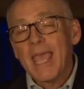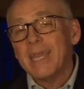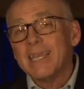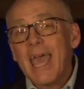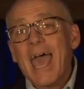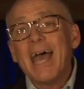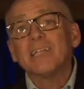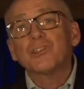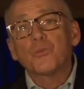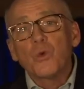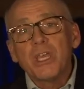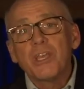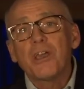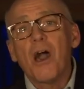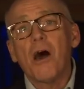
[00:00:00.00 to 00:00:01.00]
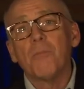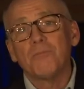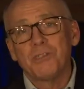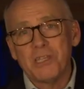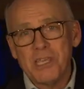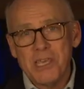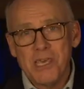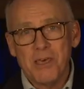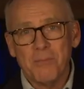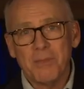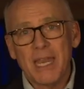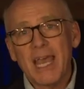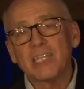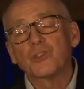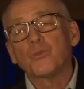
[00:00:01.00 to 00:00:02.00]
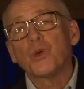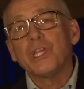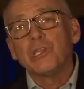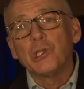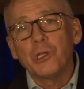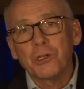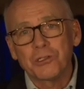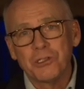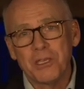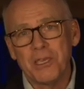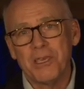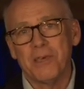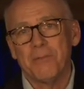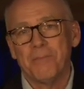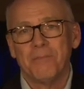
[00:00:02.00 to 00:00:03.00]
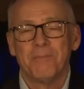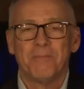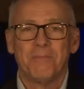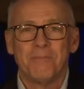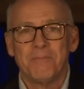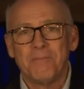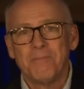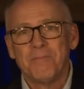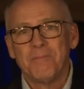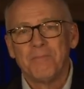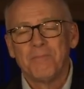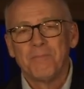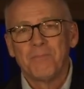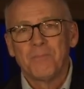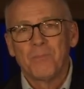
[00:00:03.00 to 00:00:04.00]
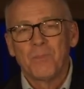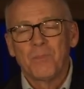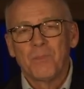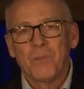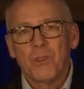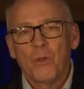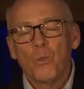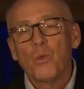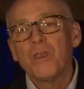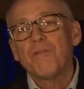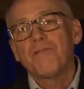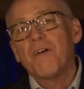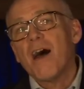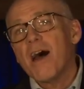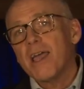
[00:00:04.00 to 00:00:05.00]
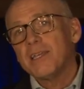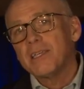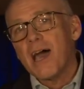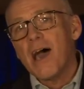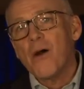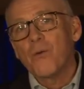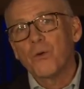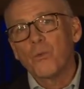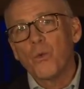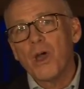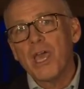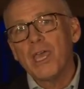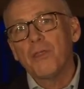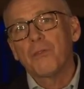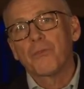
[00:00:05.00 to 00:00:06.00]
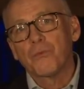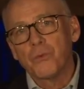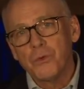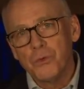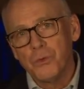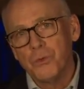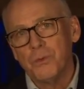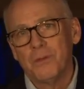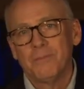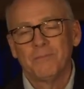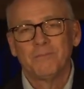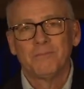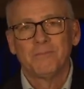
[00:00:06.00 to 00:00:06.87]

and as we come to Him and as we look to Him, we find our way through.